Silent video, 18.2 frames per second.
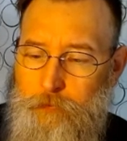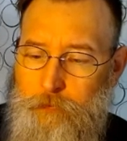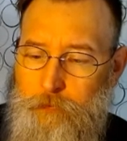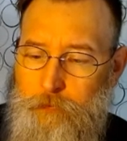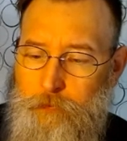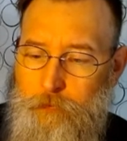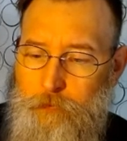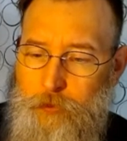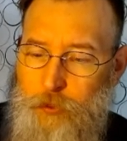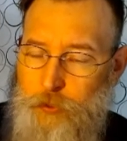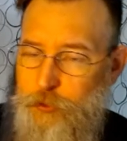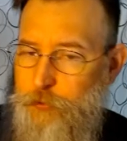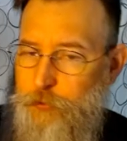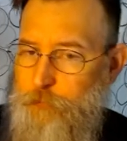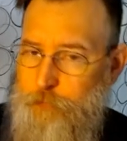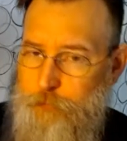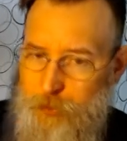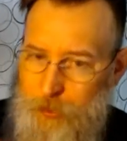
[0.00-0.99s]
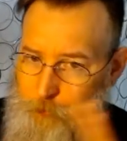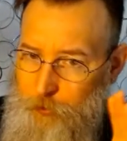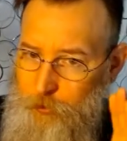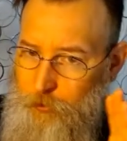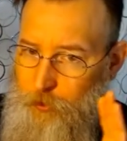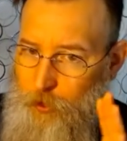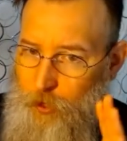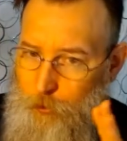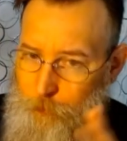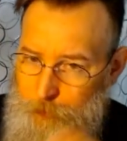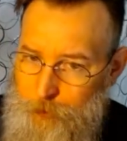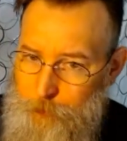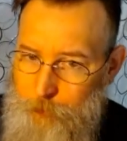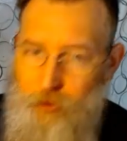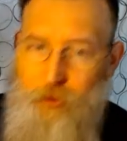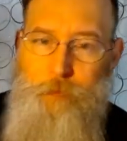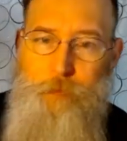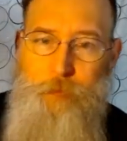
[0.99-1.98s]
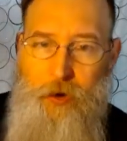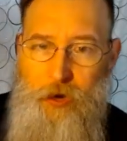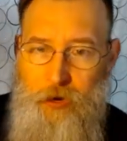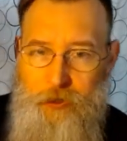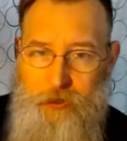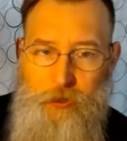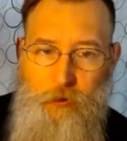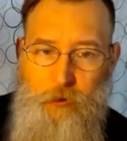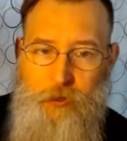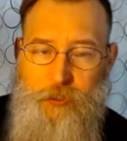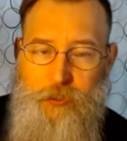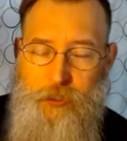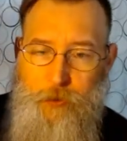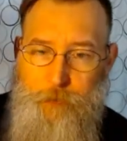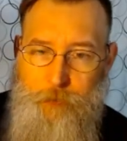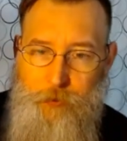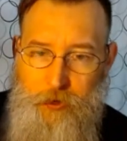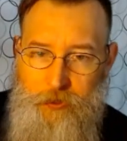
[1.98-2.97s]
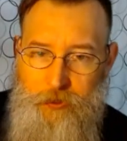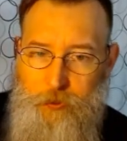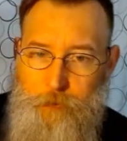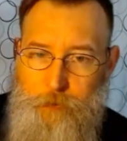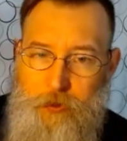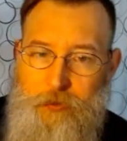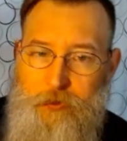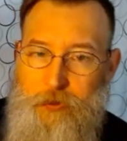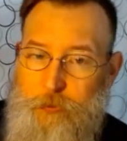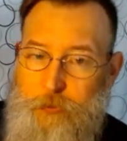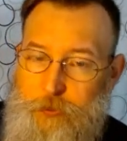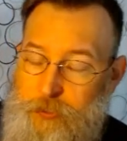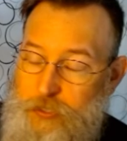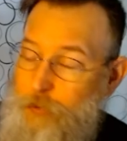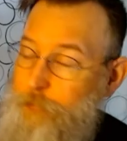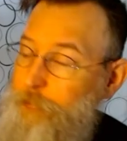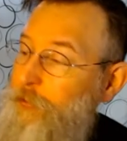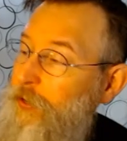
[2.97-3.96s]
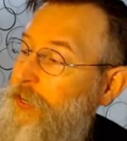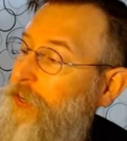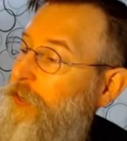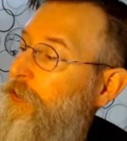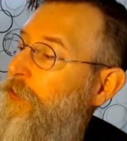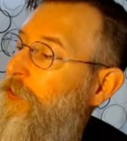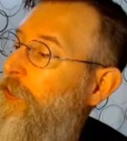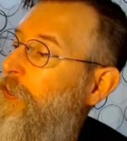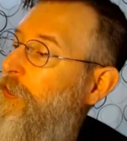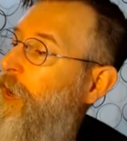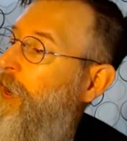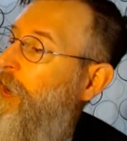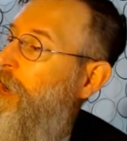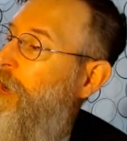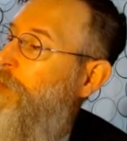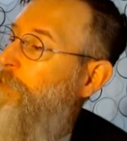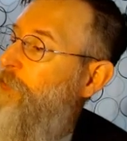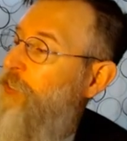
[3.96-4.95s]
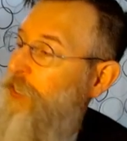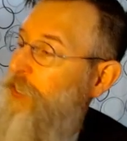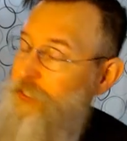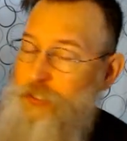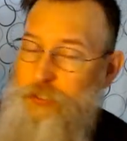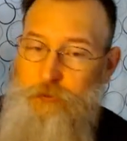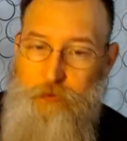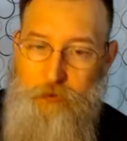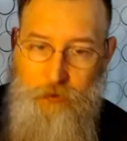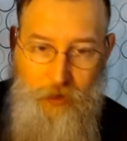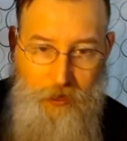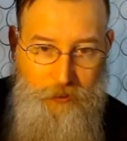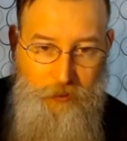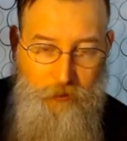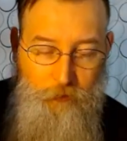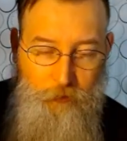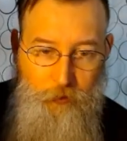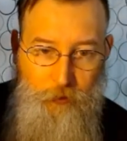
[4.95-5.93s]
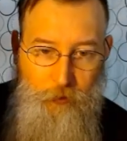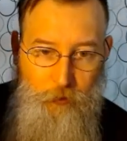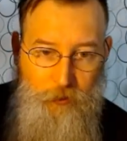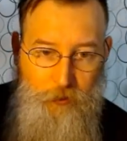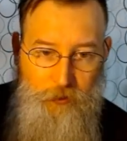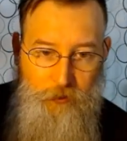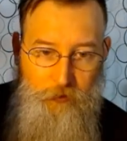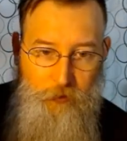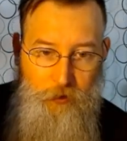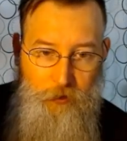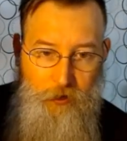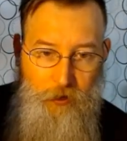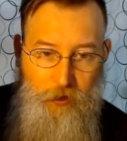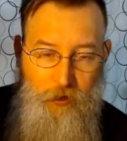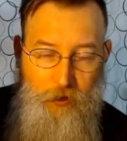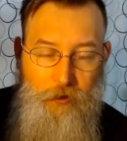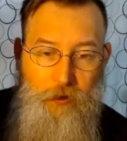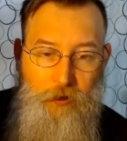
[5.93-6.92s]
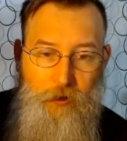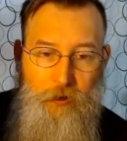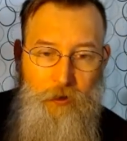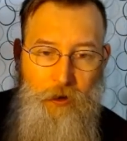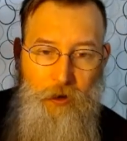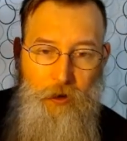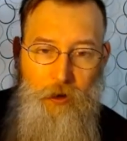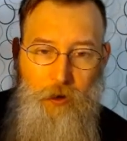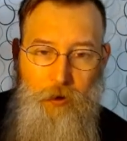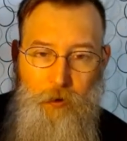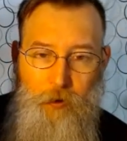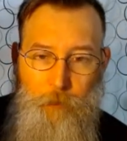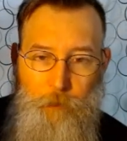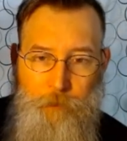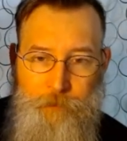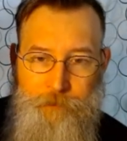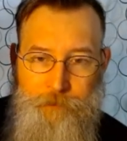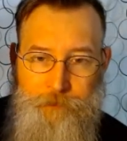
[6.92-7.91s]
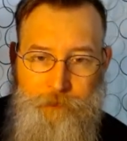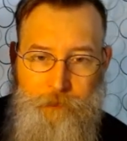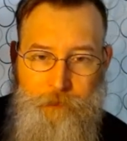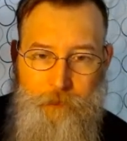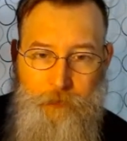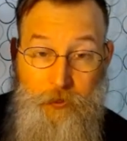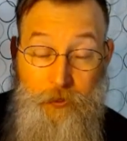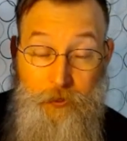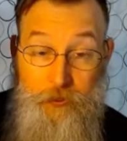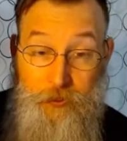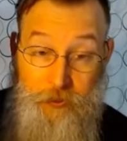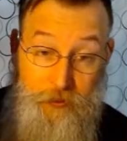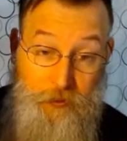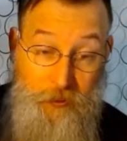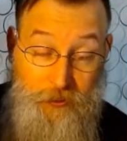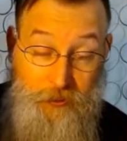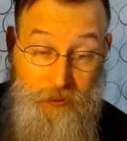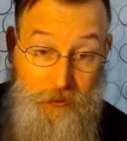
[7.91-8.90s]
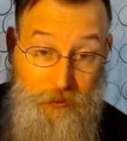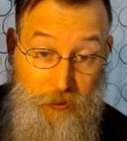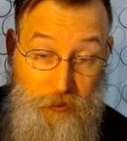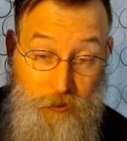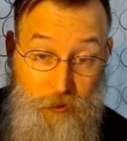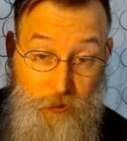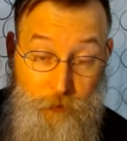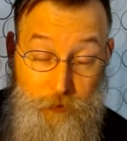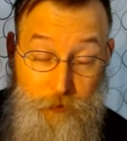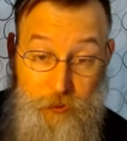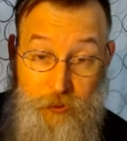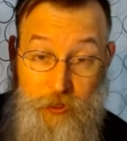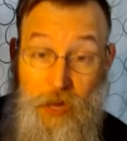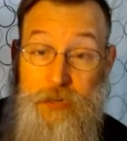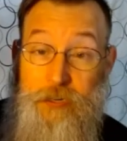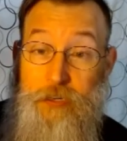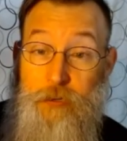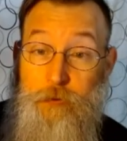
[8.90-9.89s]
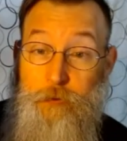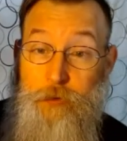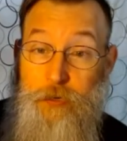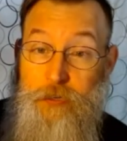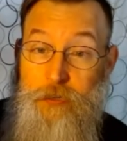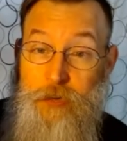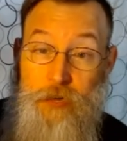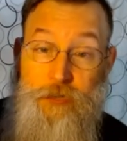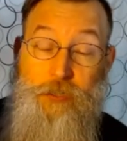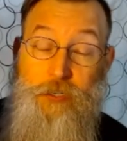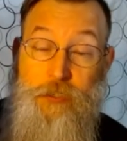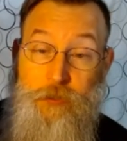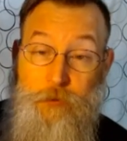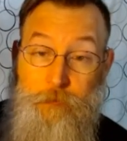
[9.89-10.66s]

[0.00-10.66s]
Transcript: There's people in the party who are separated that we didn't think could be separated. Just lots of really cool stuff going on. This, like I said, this issue was exciting to read, not just a